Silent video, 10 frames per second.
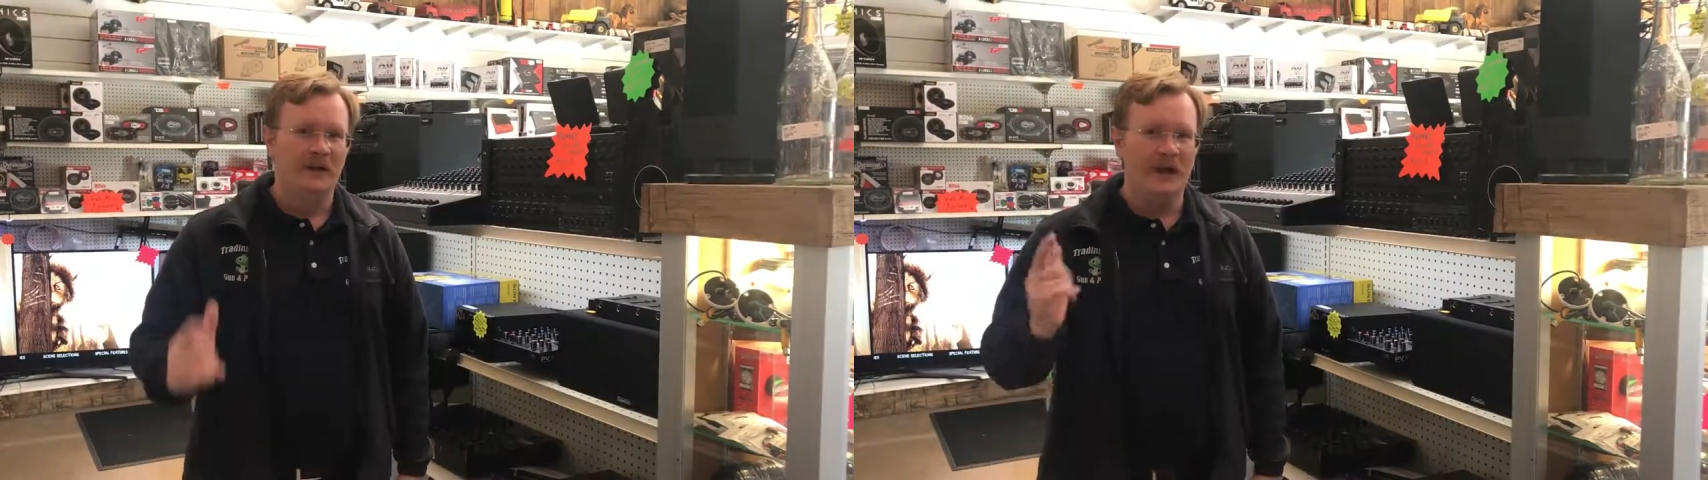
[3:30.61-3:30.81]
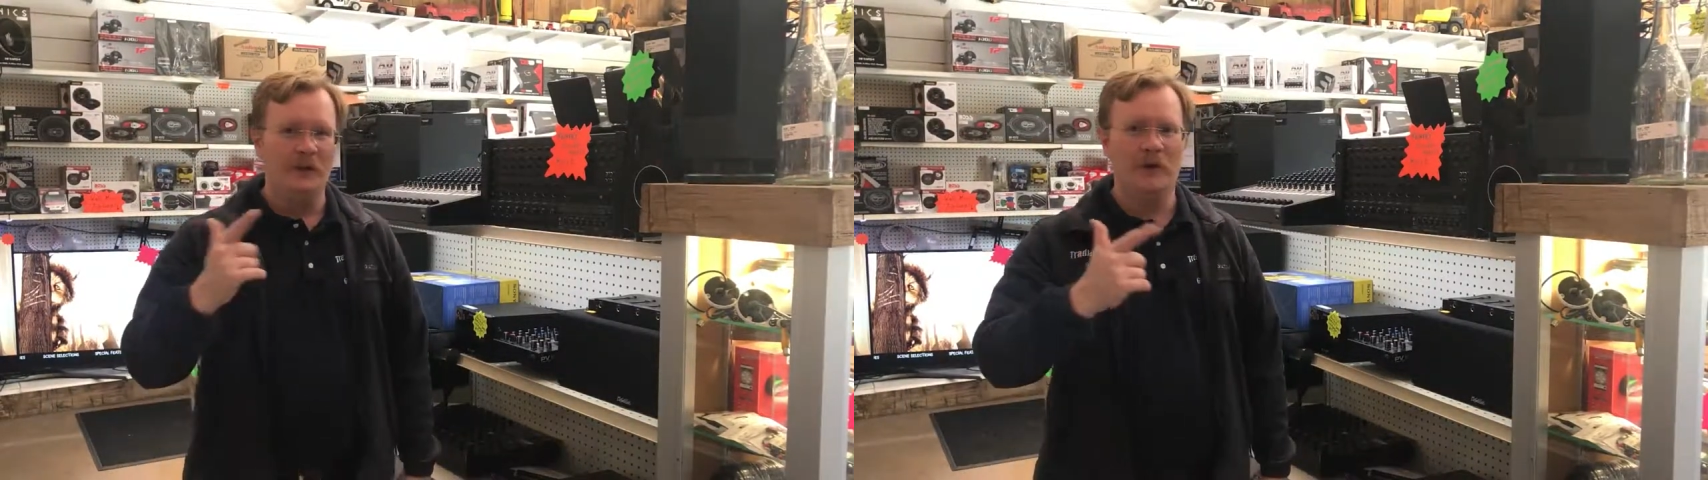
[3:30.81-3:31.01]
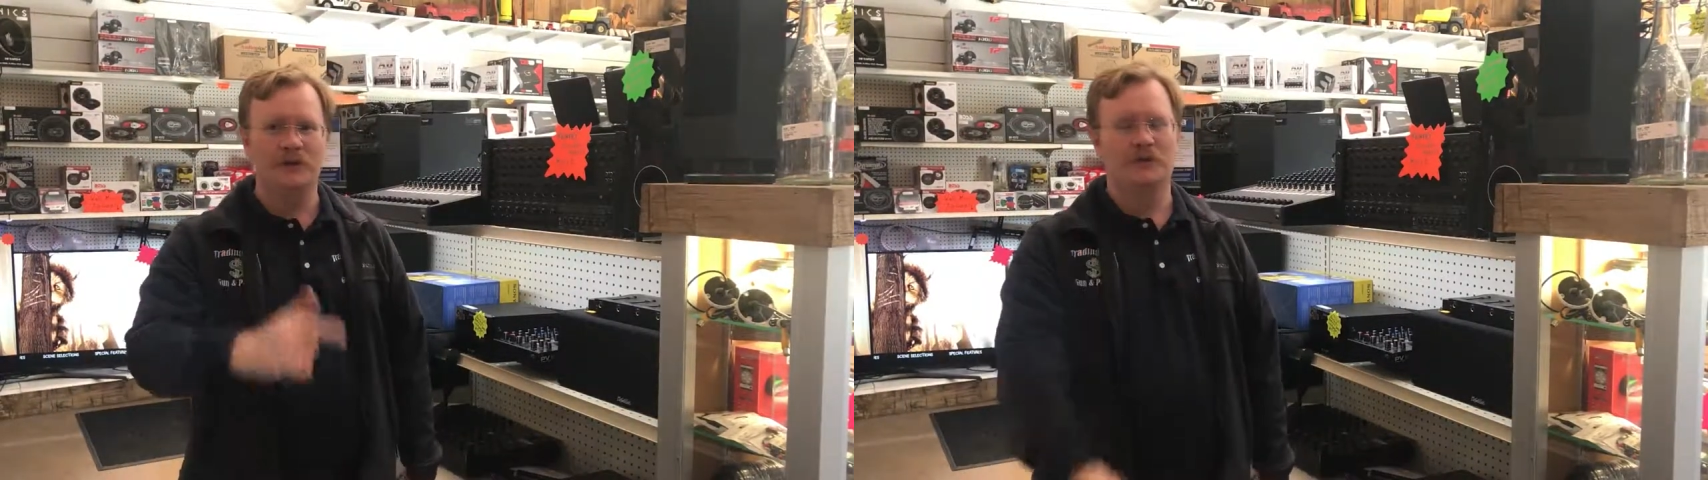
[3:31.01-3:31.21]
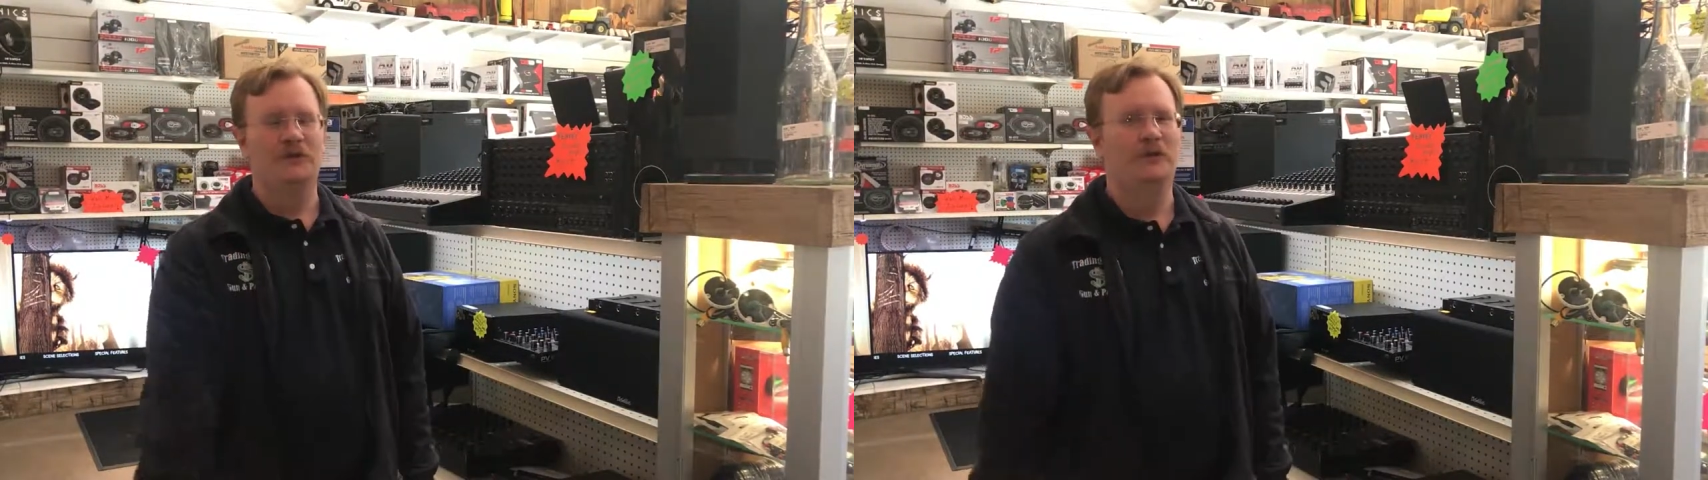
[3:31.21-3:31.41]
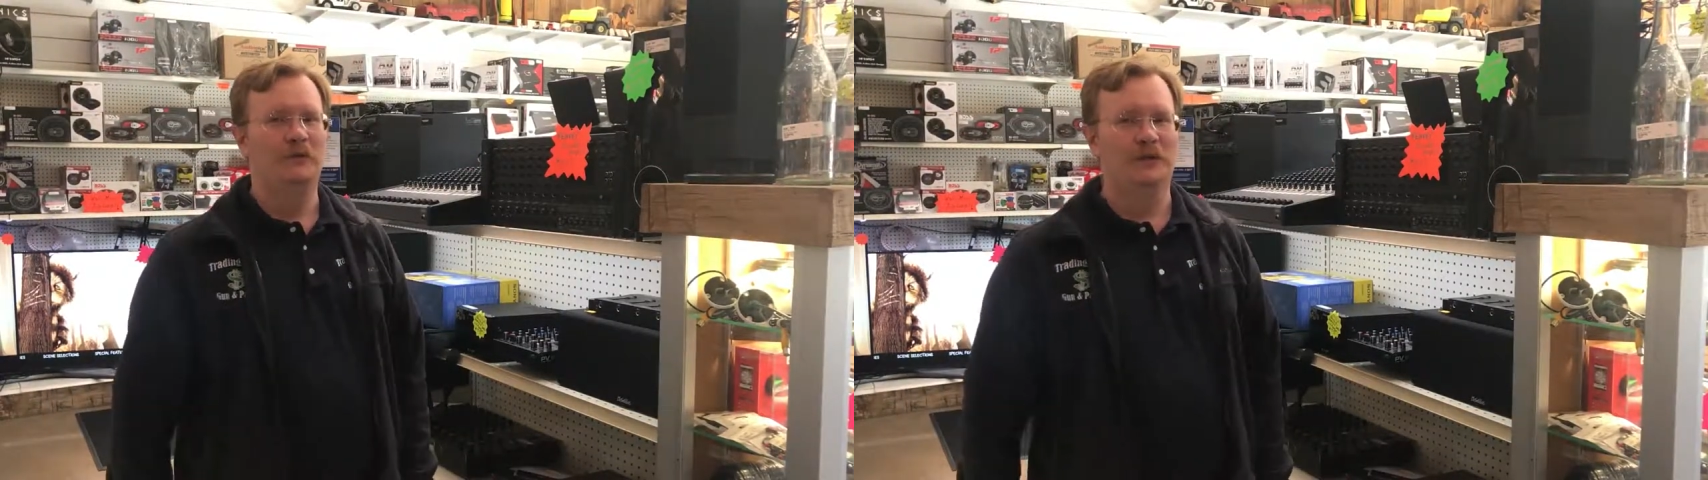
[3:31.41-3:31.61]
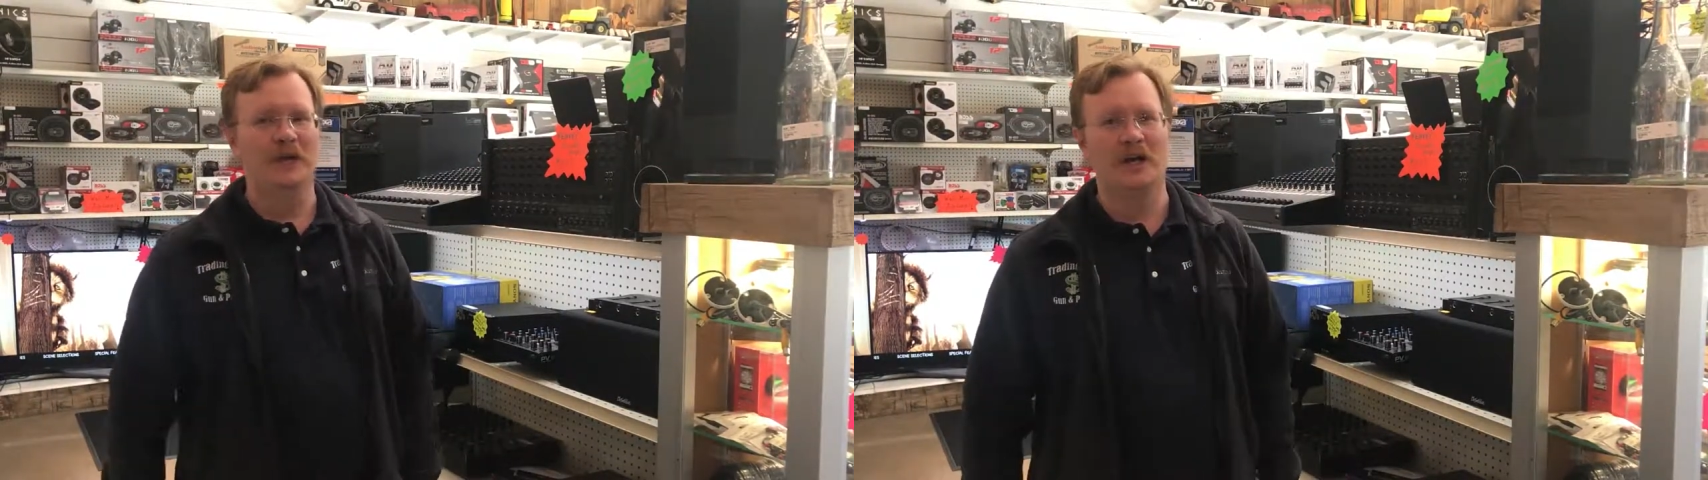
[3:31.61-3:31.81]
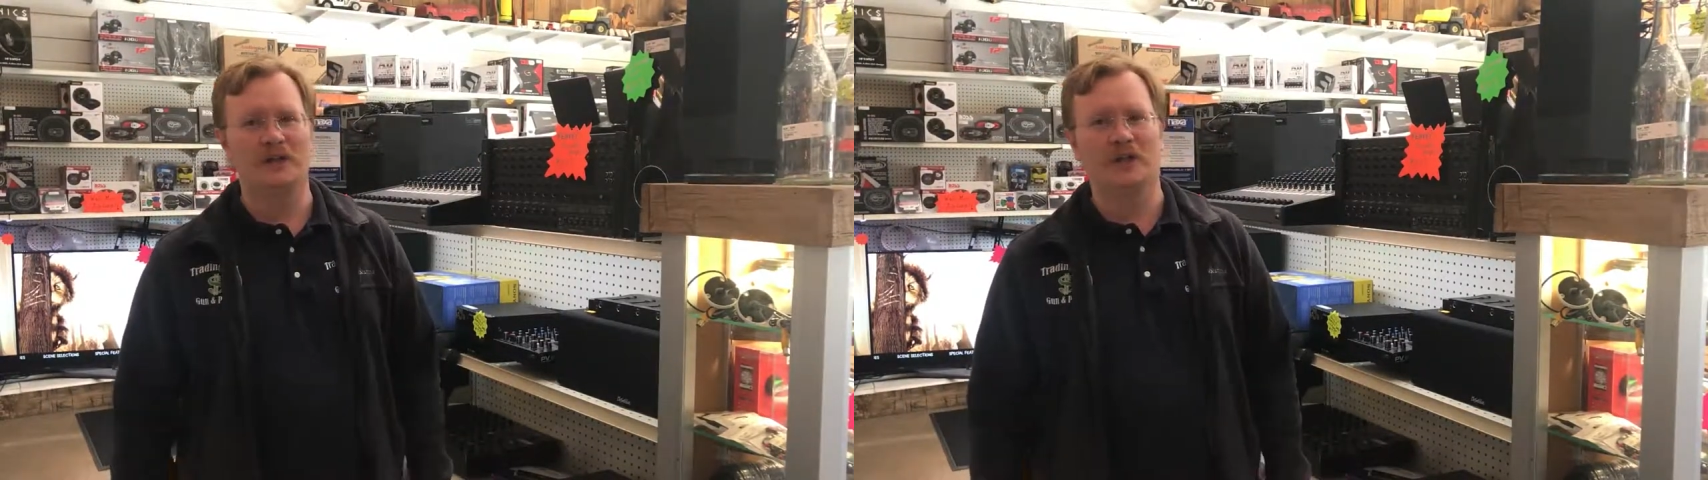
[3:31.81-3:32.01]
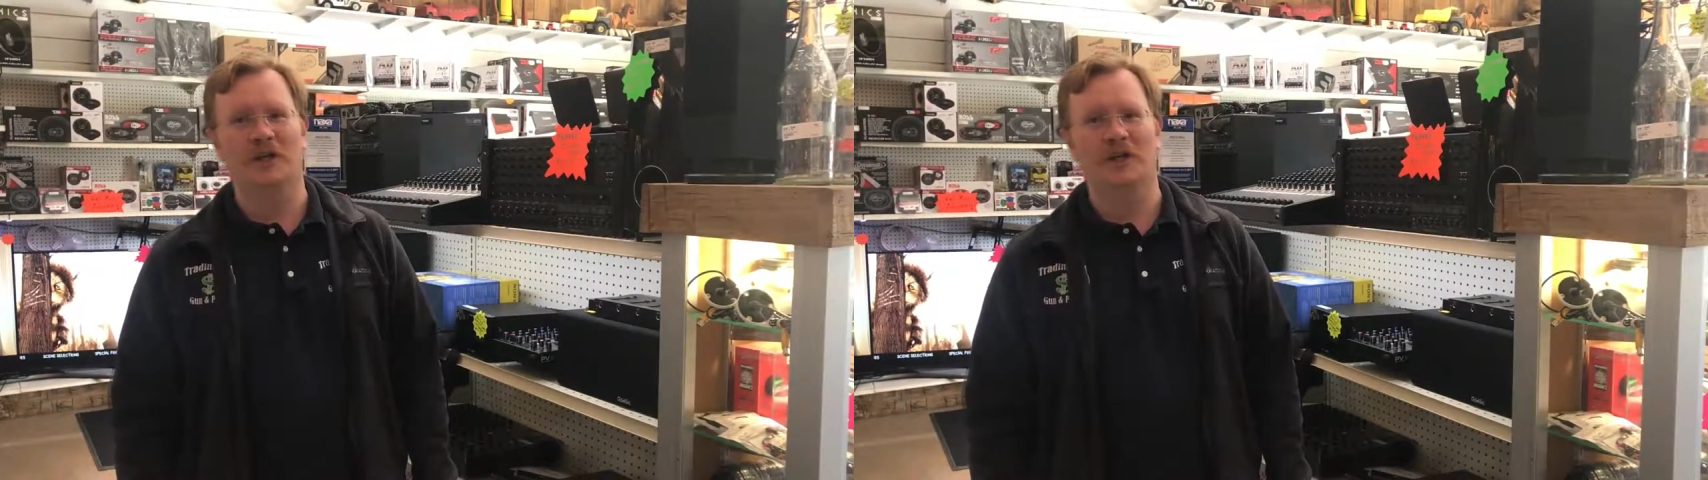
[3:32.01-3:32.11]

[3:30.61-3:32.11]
Anyways, we'll talk to